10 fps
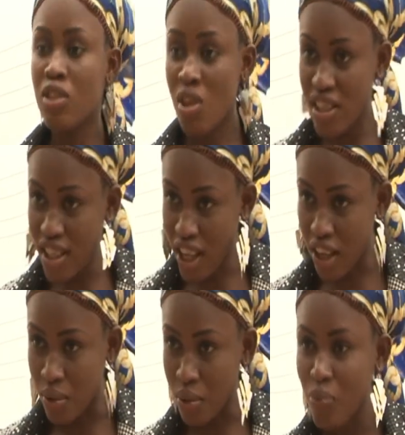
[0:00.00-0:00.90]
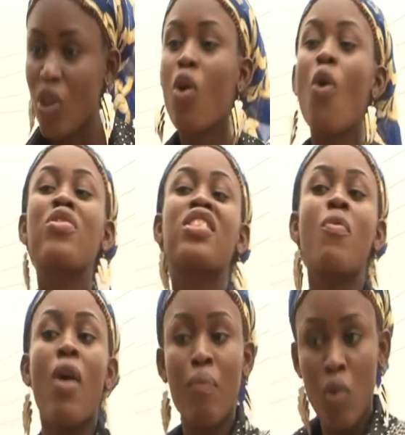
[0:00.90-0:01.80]
Just sit down no.
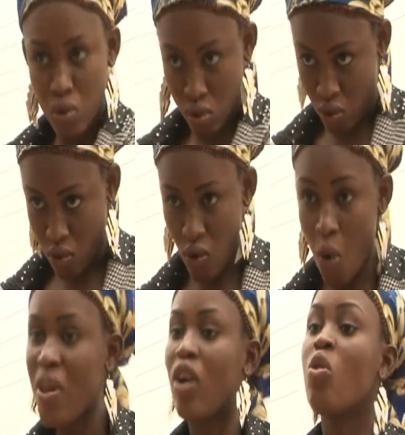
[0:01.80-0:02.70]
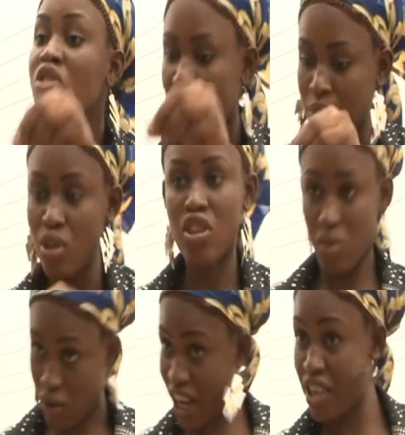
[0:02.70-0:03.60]
Until 1 month to come here, come jam. Shall
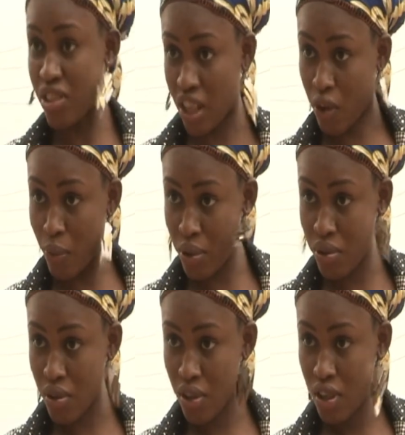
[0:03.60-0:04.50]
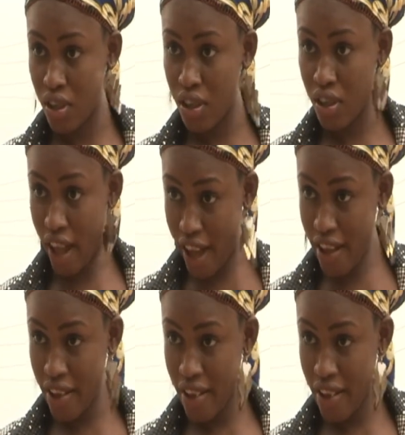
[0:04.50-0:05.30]
you go carry yourself, come out? Eh?